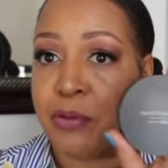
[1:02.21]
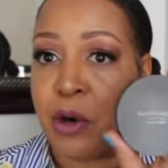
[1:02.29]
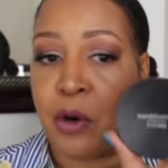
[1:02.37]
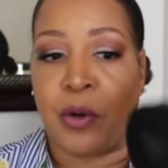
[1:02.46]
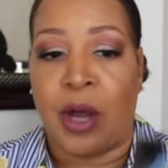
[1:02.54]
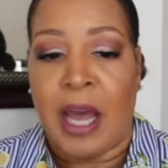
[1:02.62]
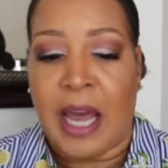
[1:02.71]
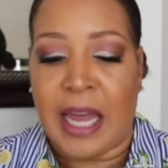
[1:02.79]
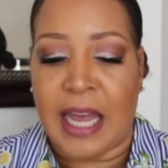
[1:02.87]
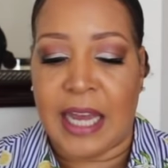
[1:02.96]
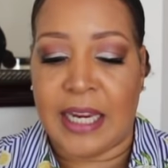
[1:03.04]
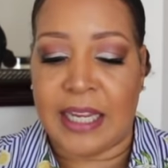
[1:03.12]
Pro.
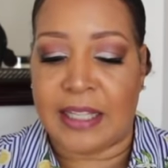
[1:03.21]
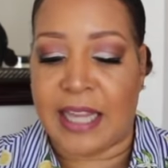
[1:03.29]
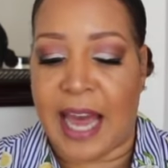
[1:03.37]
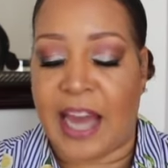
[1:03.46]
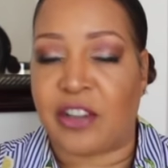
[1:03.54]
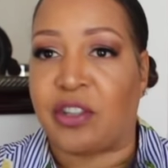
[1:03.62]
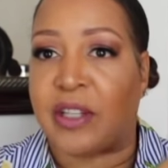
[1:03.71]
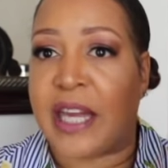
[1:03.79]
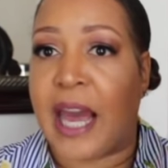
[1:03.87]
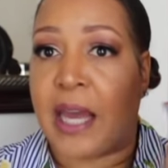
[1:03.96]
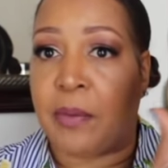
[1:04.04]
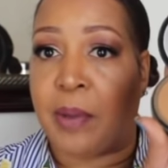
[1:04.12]
It is
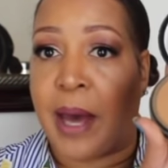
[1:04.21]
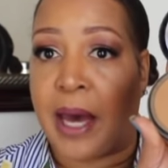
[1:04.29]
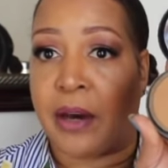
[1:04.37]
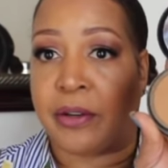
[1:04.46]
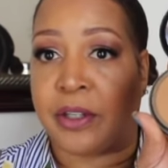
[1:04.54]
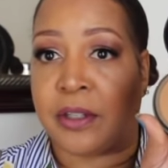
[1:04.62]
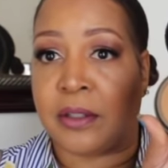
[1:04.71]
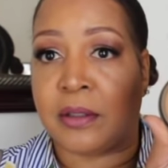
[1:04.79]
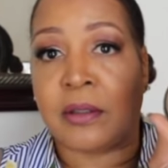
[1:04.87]
actually a powder.